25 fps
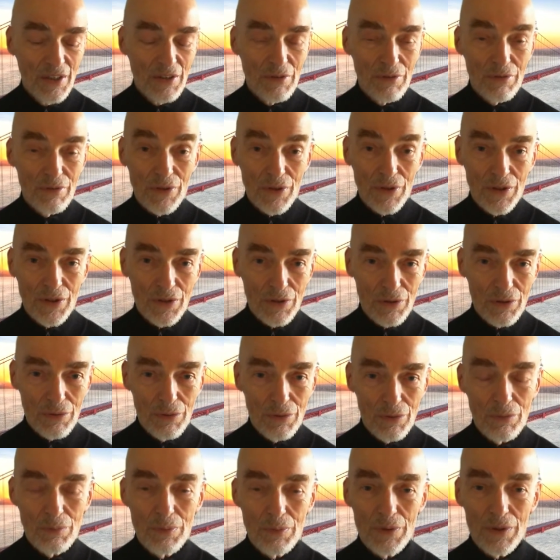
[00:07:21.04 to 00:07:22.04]
Florida
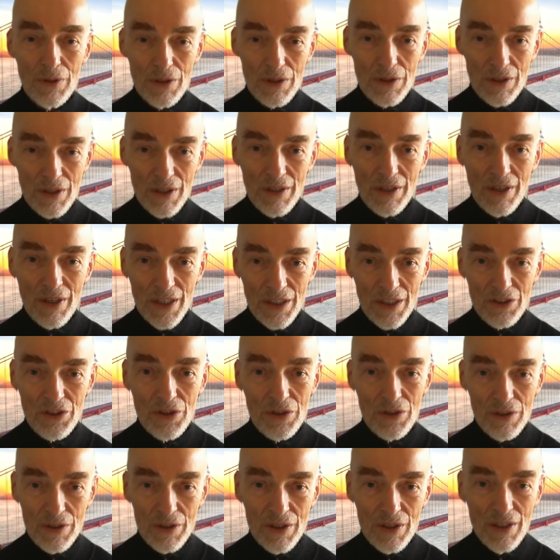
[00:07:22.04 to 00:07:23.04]
group
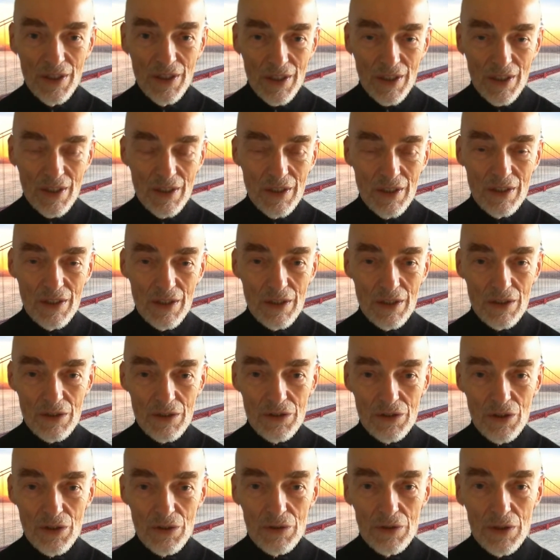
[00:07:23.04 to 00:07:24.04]
actually
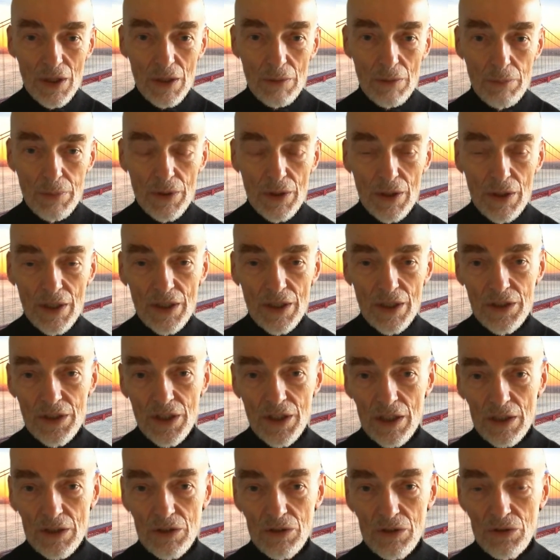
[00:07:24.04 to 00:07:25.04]
turned up at a
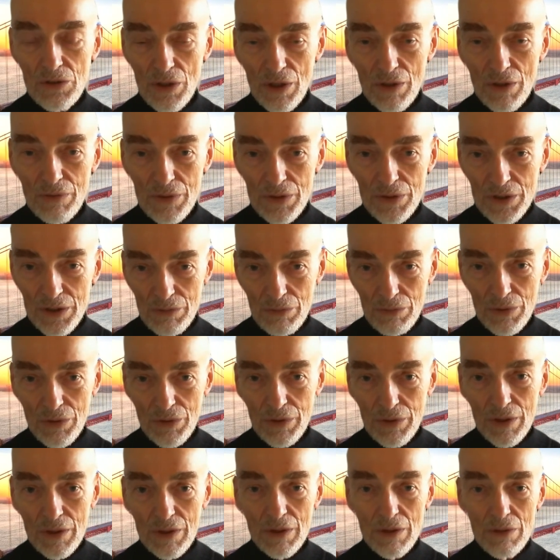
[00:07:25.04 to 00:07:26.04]
doctor's office
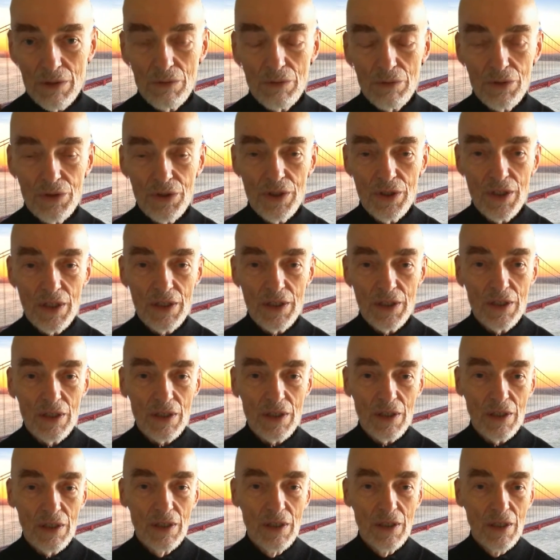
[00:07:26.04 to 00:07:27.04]
with
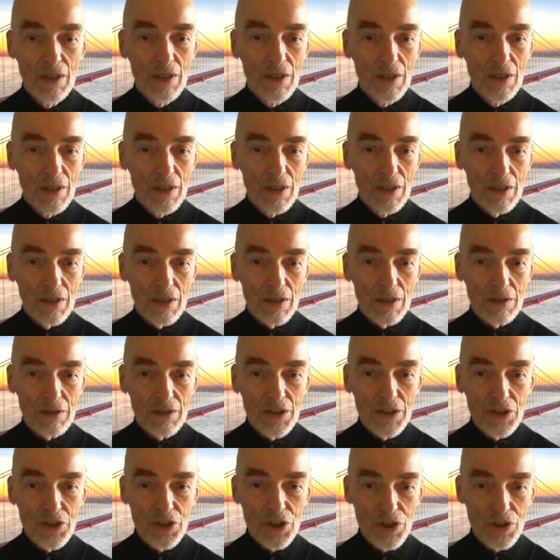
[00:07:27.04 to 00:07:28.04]
a
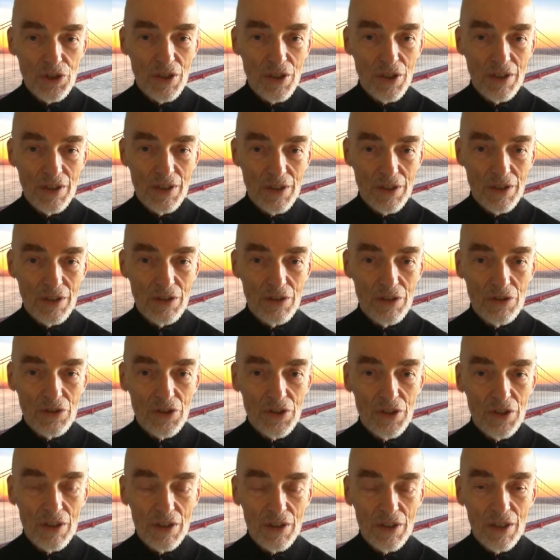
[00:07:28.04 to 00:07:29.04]
lesion on
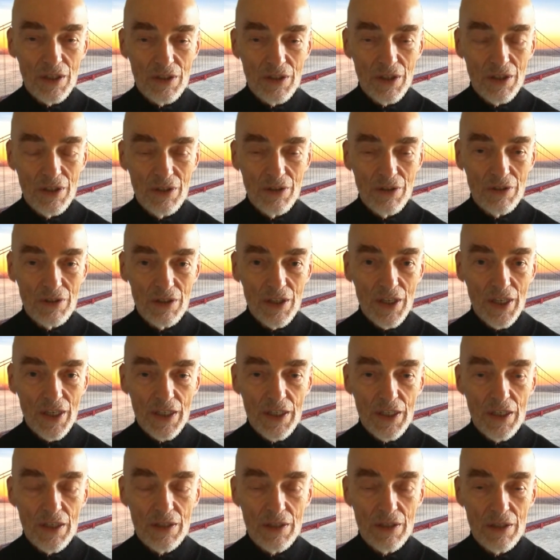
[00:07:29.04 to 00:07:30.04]
his
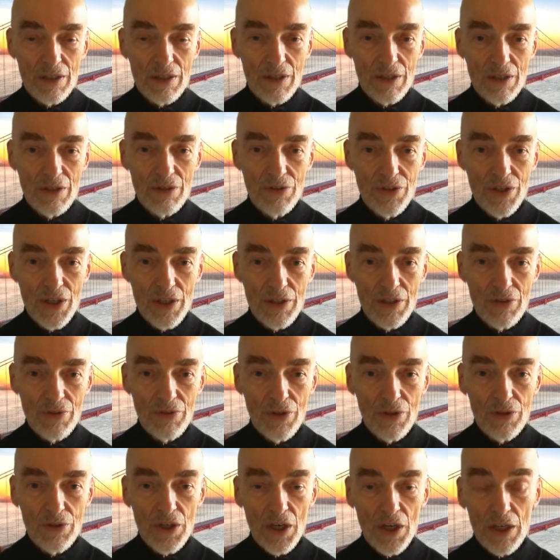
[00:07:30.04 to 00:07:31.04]
leg that
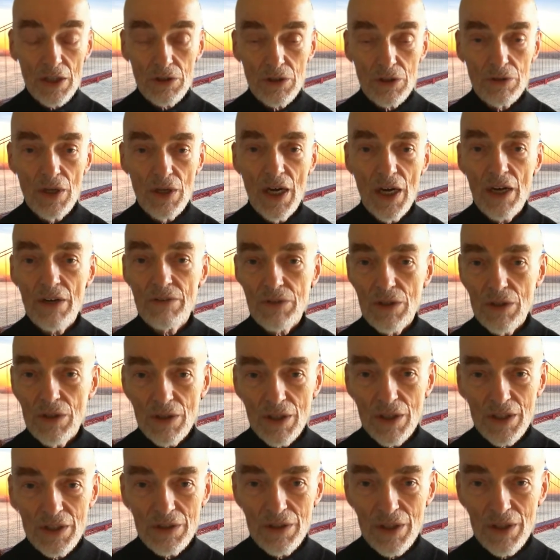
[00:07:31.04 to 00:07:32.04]
the doctor after
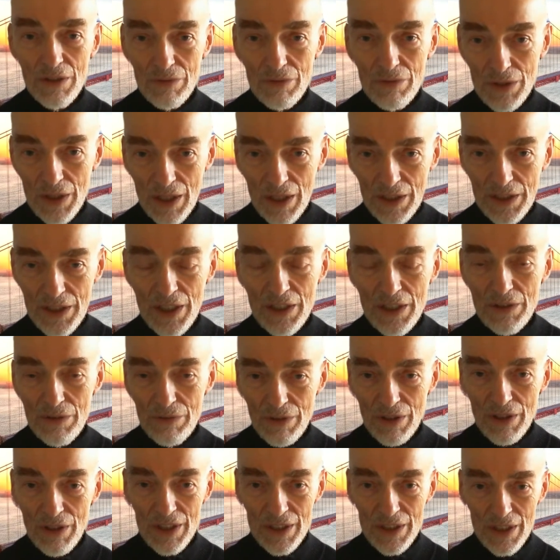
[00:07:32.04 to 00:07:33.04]
9/11
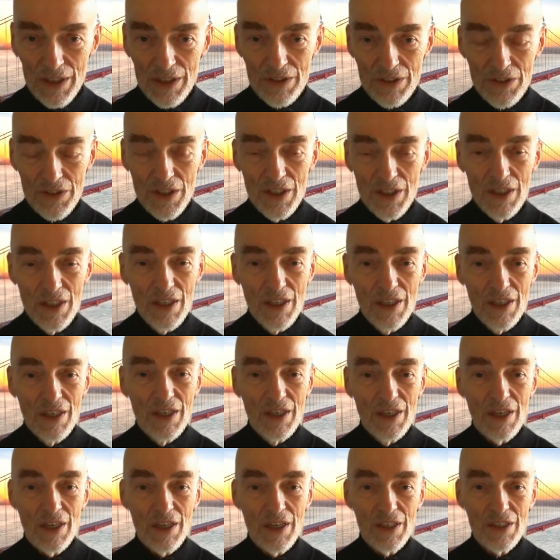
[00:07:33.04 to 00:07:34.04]
identified
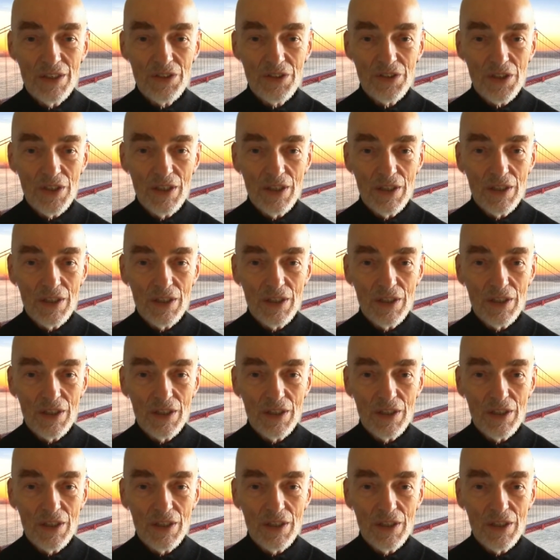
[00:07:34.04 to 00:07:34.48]
as